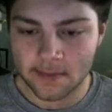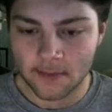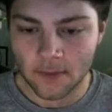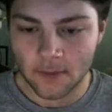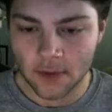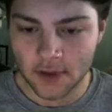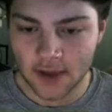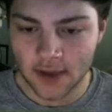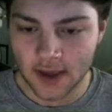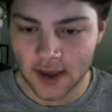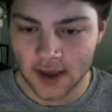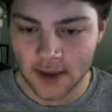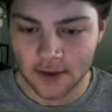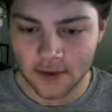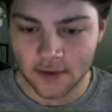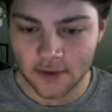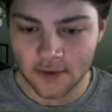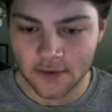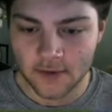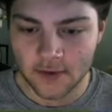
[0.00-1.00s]
Once again,
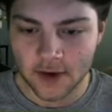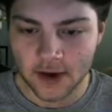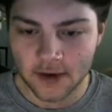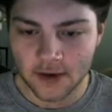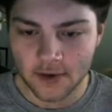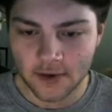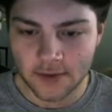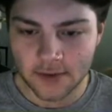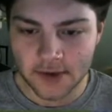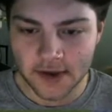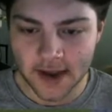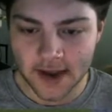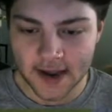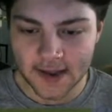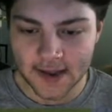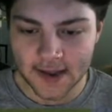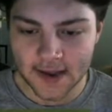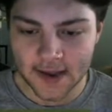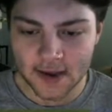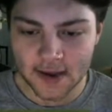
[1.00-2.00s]
2 strikes, you're
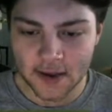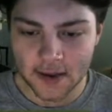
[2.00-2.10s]
protecting.